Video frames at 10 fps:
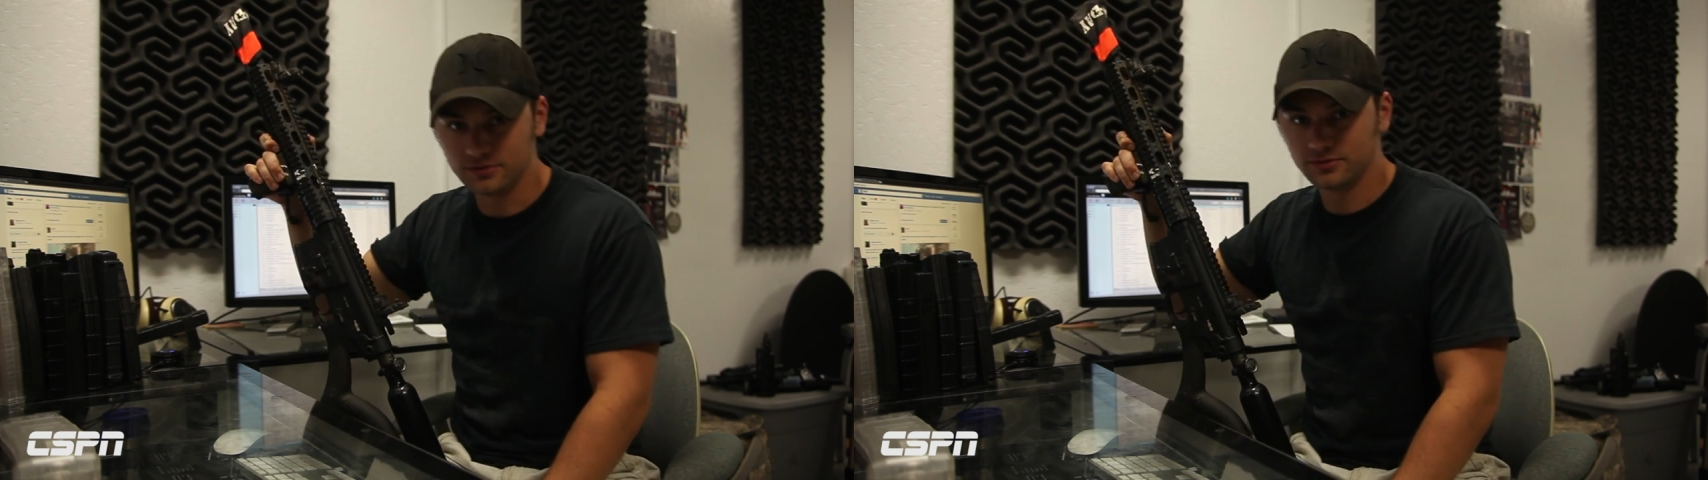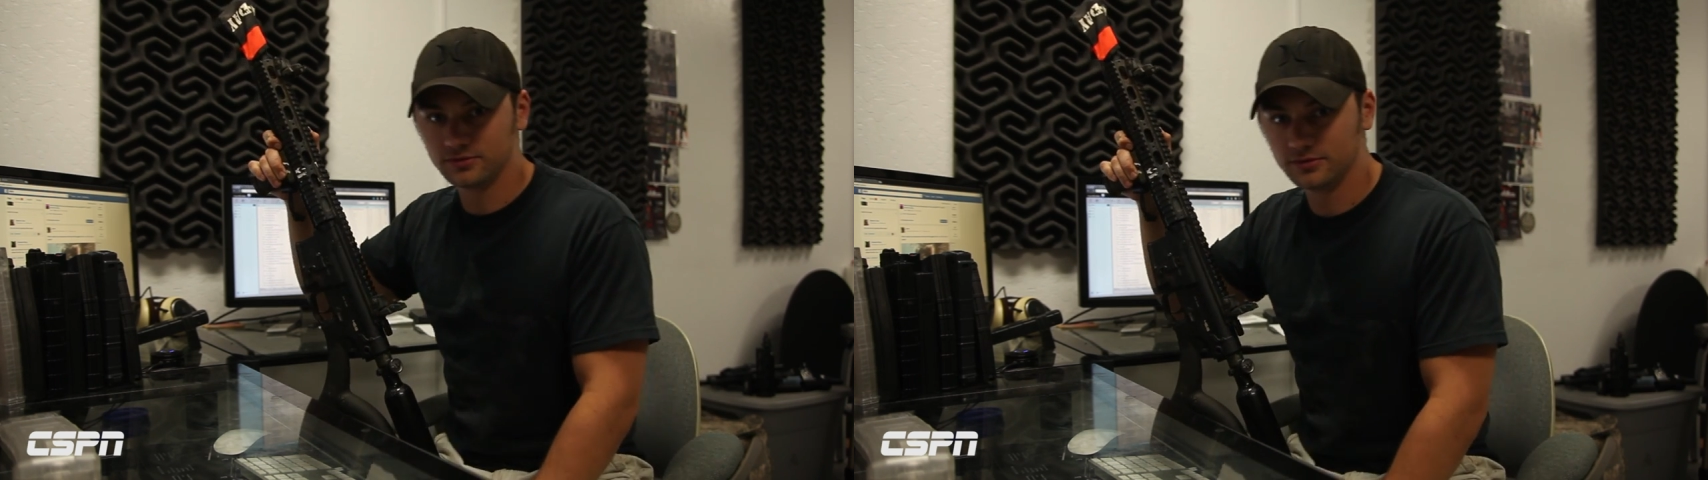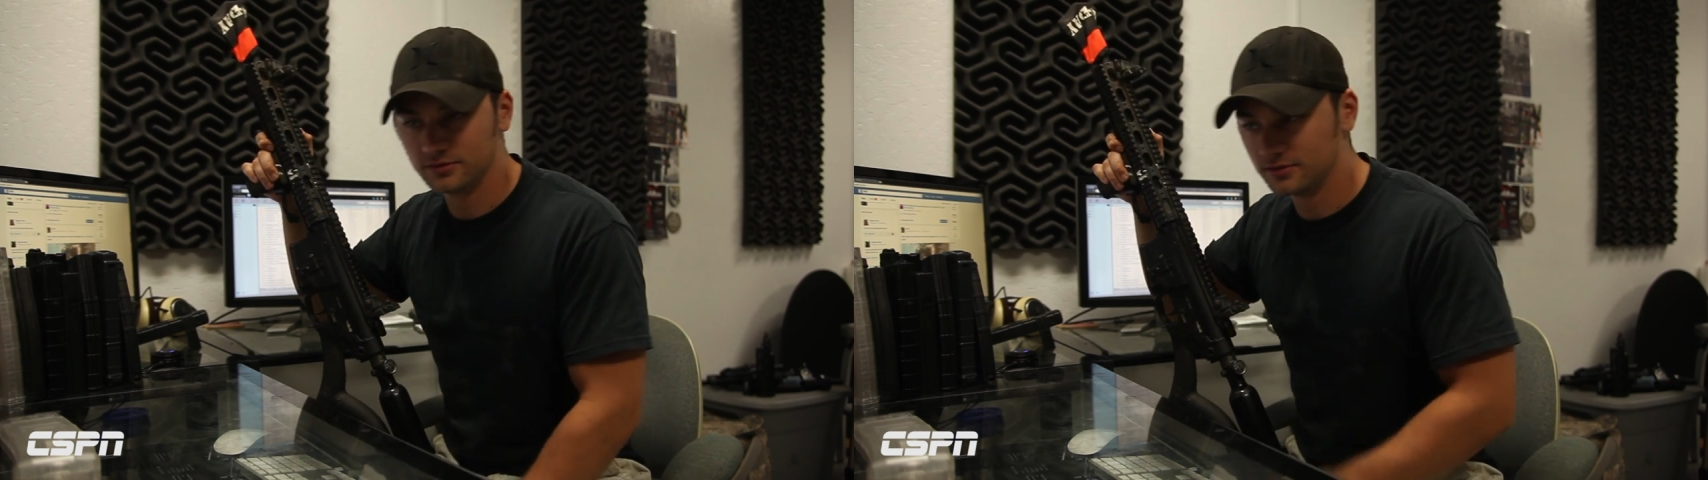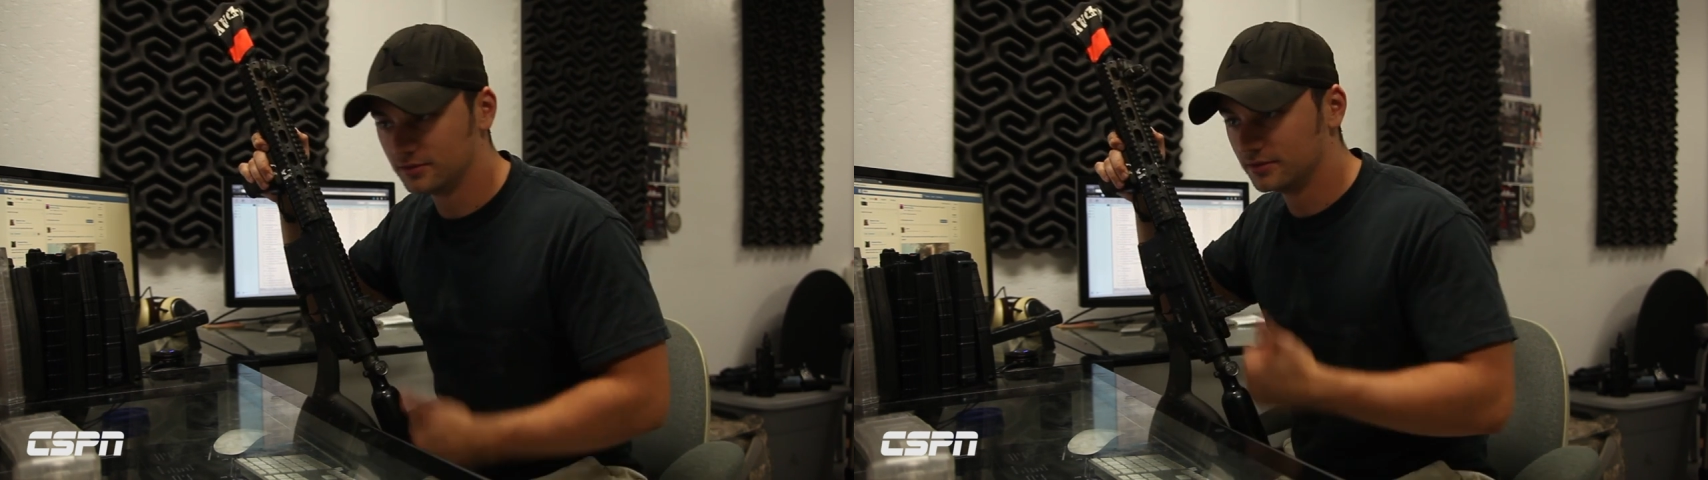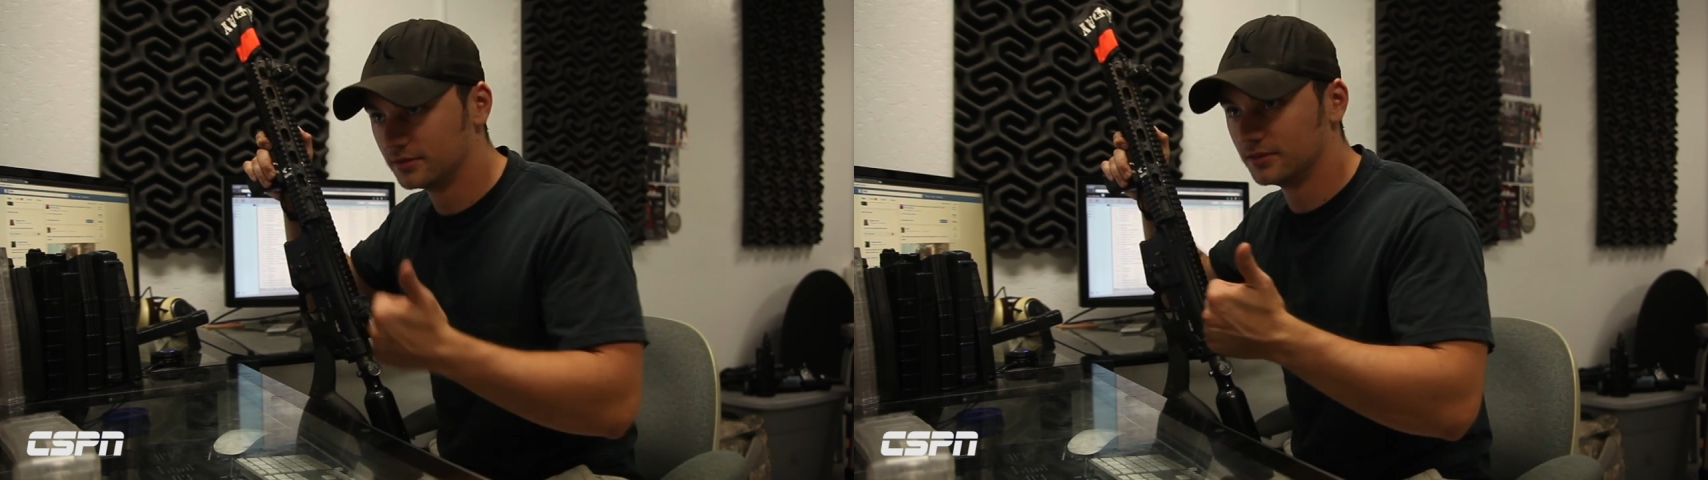I think on two
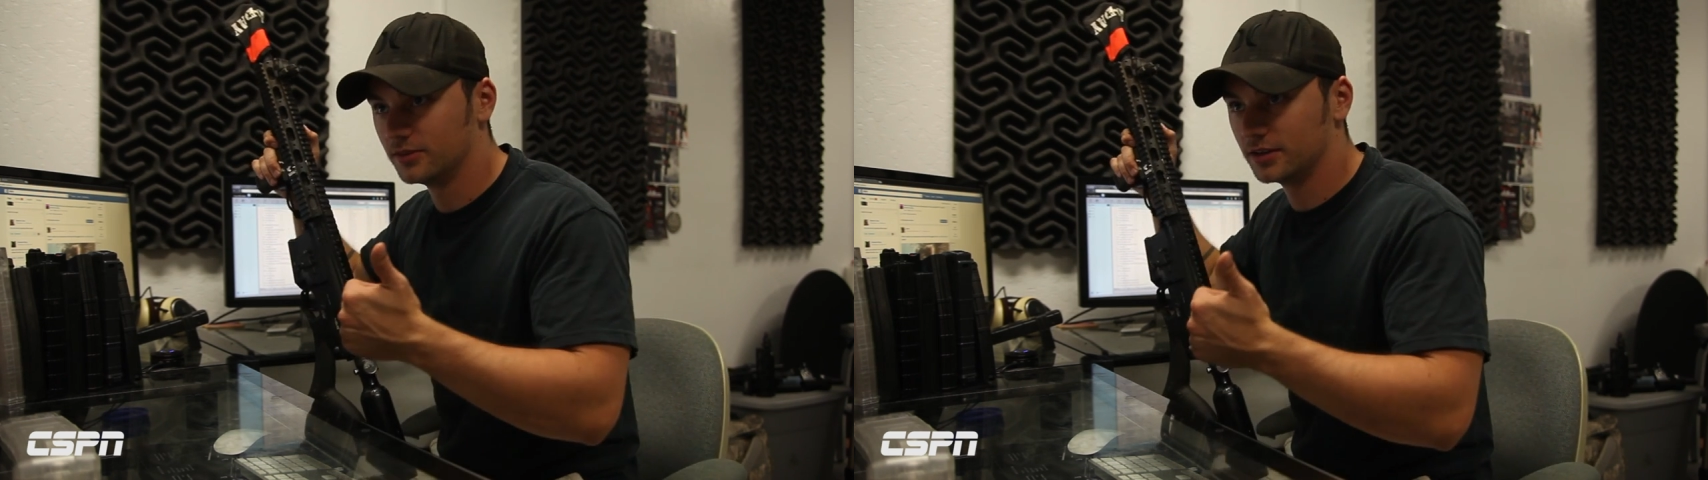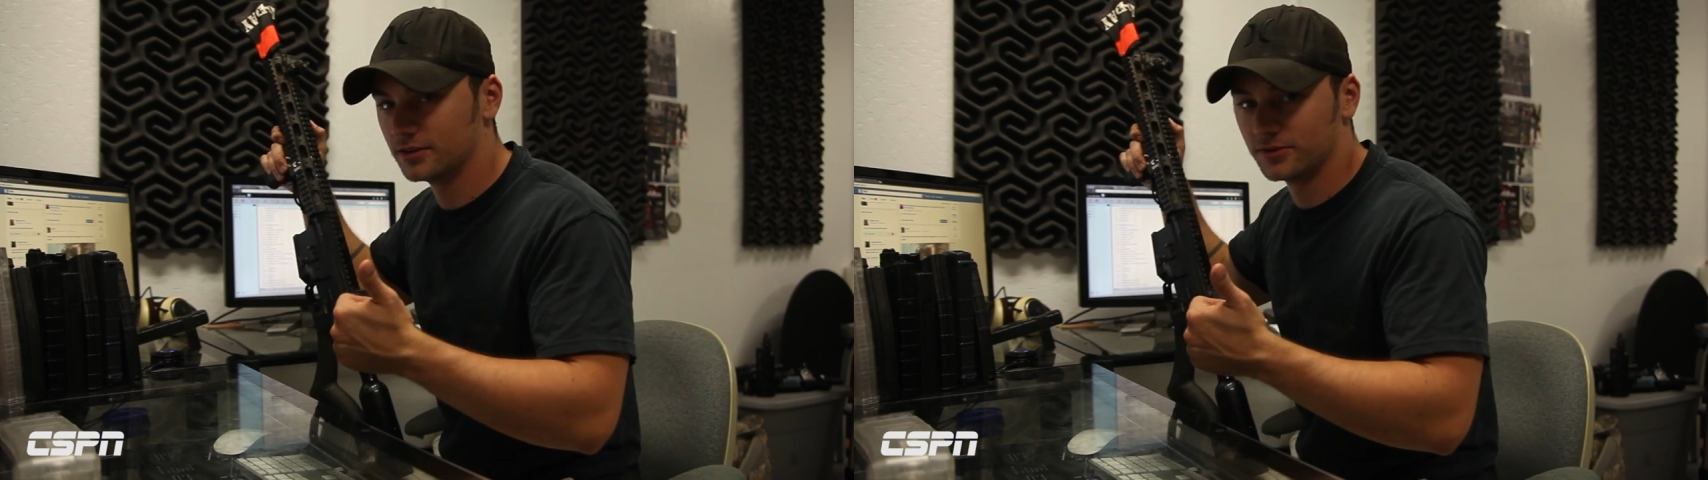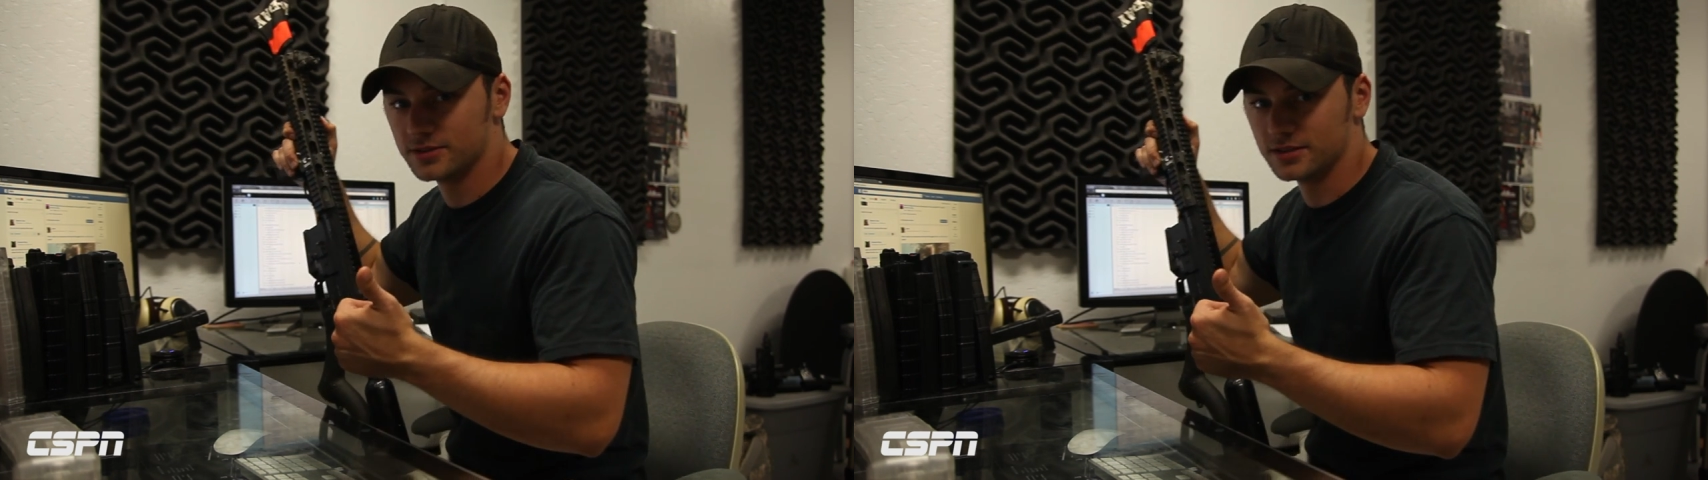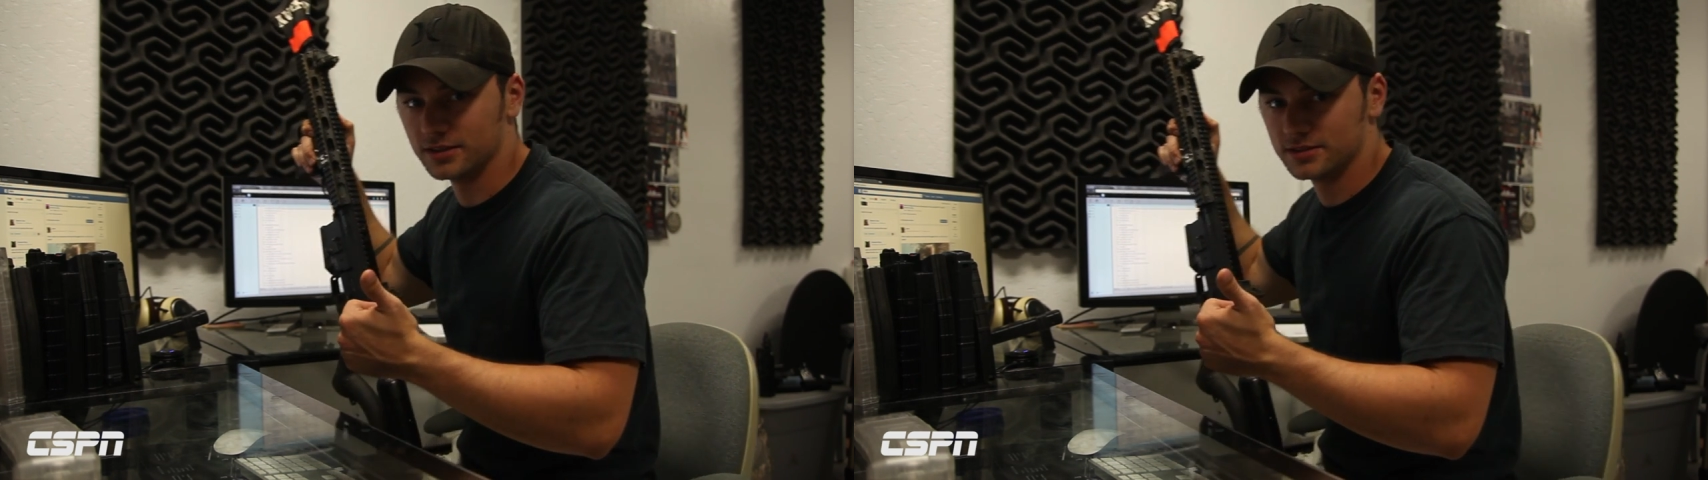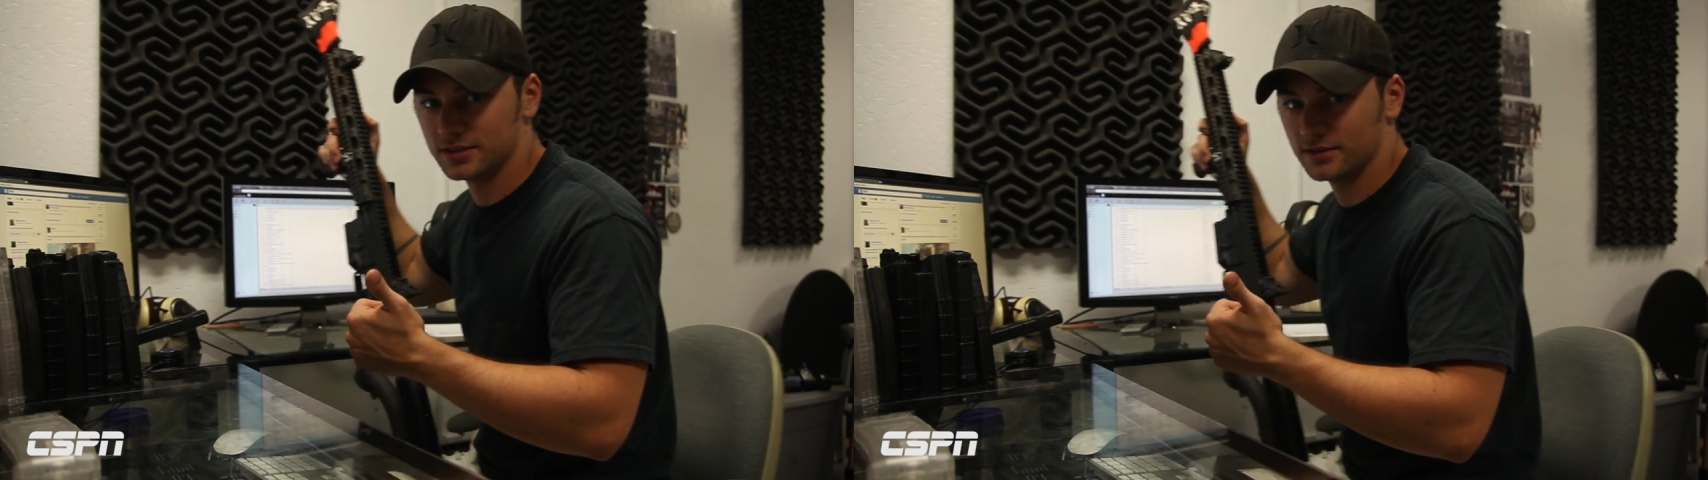fills. Way to go, so. First
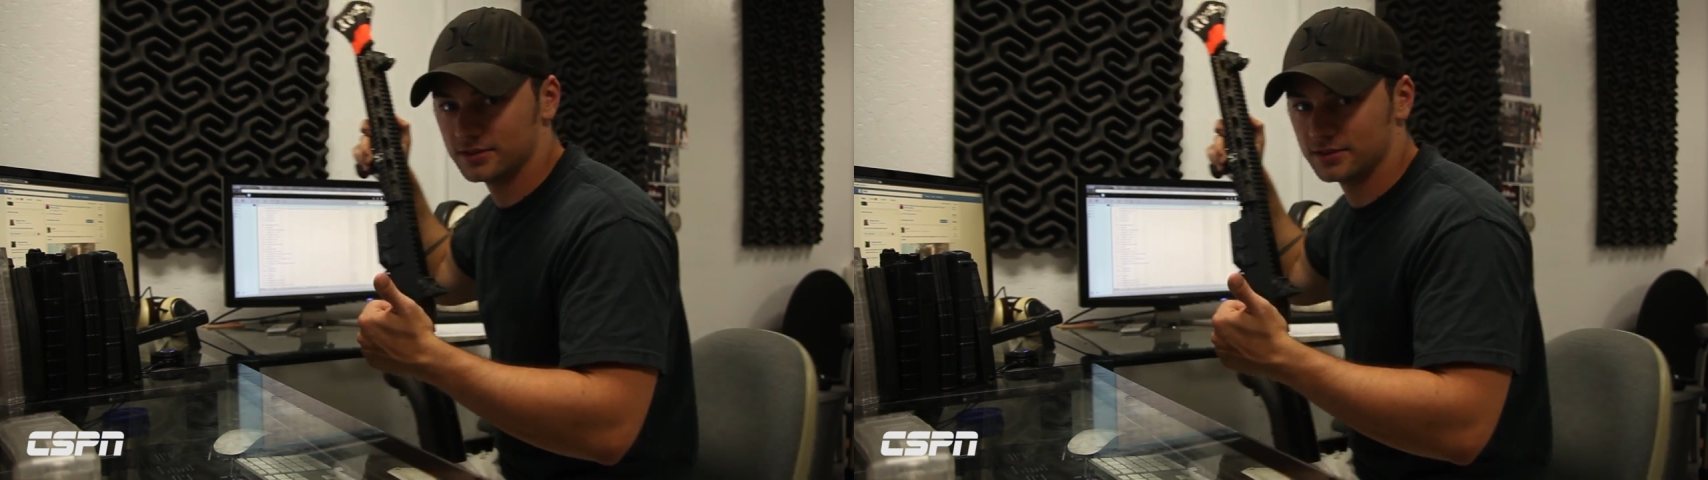day.